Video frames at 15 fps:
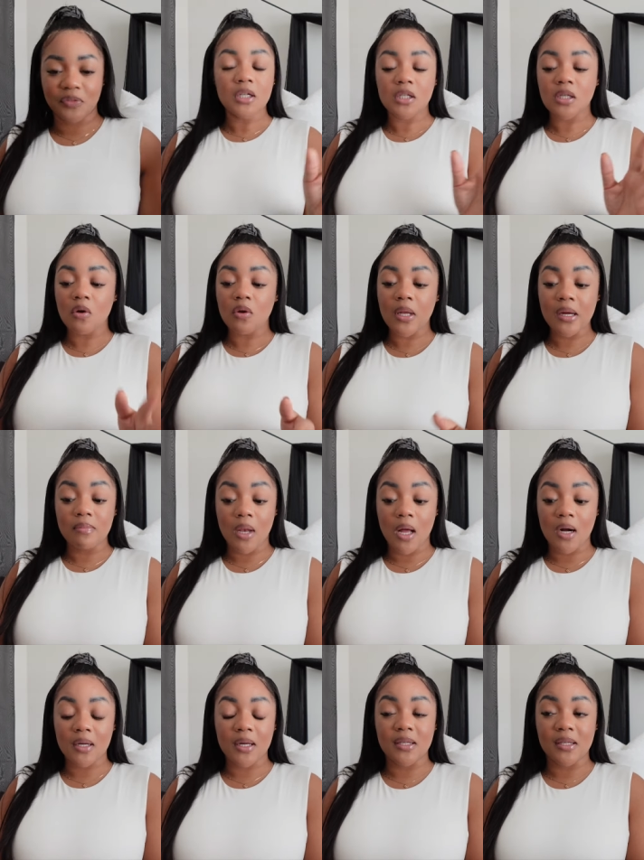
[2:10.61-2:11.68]
Soleil
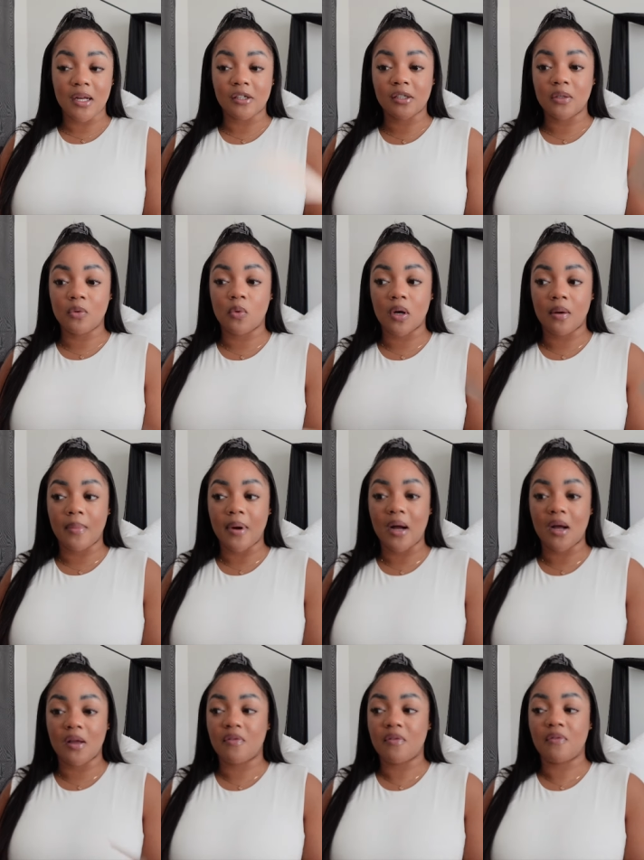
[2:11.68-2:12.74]
Blanc is actually one of
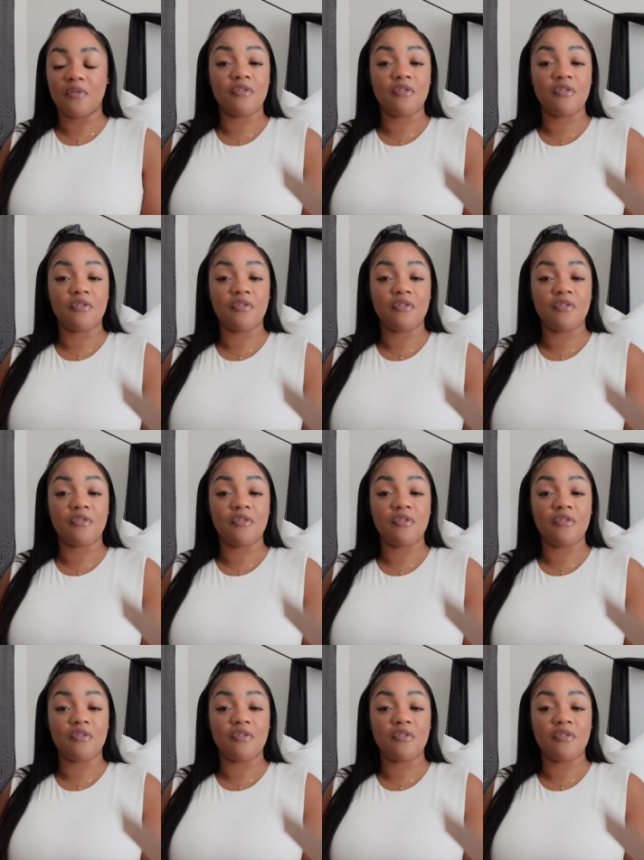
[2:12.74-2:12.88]
my